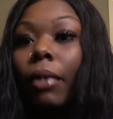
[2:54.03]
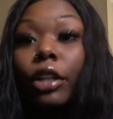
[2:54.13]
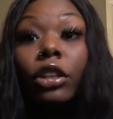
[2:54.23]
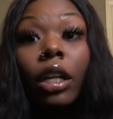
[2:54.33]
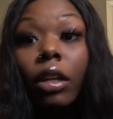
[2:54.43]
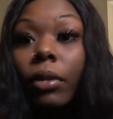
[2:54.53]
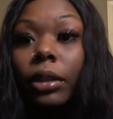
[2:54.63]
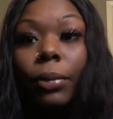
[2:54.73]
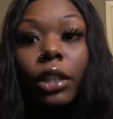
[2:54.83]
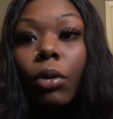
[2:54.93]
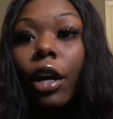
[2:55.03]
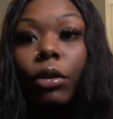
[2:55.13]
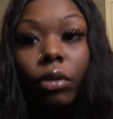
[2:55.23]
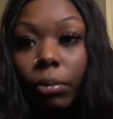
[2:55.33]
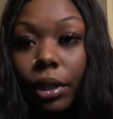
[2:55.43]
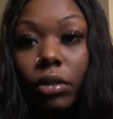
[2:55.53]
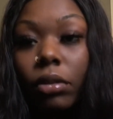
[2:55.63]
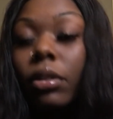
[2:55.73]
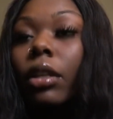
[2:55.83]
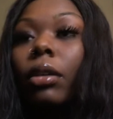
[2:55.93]
I should have, because, bitch, why are you throwing
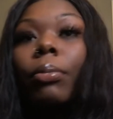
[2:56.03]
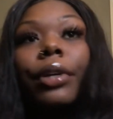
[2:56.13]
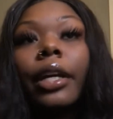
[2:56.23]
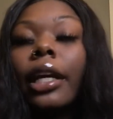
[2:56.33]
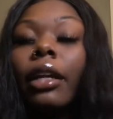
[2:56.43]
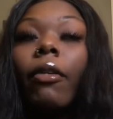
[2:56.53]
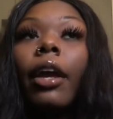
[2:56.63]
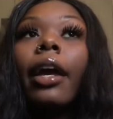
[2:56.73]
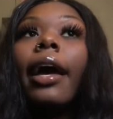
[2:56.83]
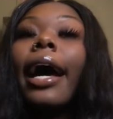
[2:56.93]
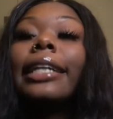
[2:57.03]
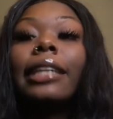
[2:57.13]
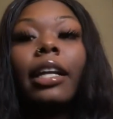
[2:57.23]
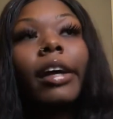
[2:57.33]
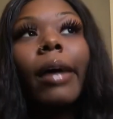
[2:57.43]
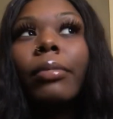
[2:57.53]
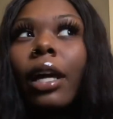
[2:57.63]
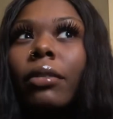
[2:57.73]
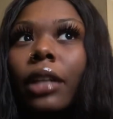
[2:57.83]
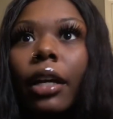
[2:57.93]
pencils? But anyway, I said the comment.
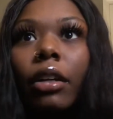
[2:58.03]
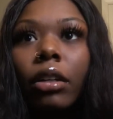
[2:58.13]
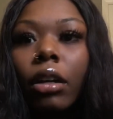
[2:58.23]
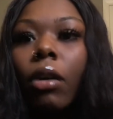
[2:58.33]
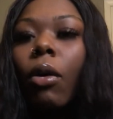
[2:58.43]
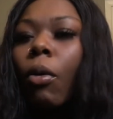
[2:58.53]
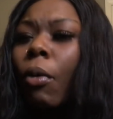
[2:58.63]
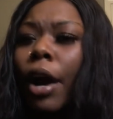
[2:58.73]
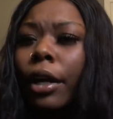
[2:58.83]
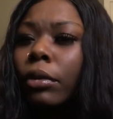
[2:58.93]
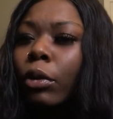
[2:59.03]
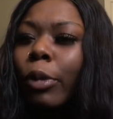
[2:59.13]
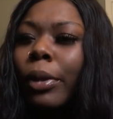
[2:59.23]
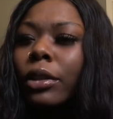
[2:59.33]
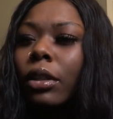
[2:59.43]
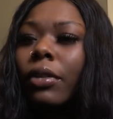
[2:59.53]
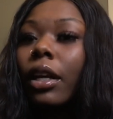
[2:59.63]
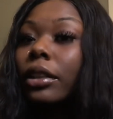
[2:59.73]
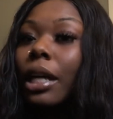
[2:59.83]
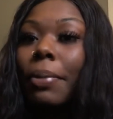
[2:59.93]
I was like, "Girl, why are you throwing pencils over here?
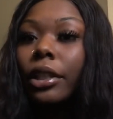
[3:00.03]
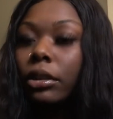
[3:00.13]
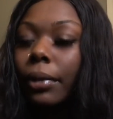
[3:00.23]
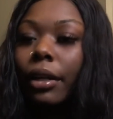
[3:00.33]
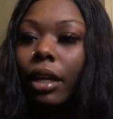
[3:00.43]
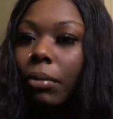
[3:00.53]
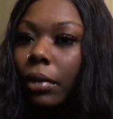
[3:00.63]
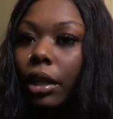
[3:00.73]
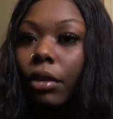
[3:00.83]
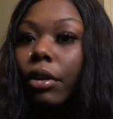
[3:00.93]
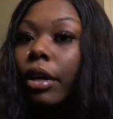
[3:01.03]
Because that pencil about hit me. You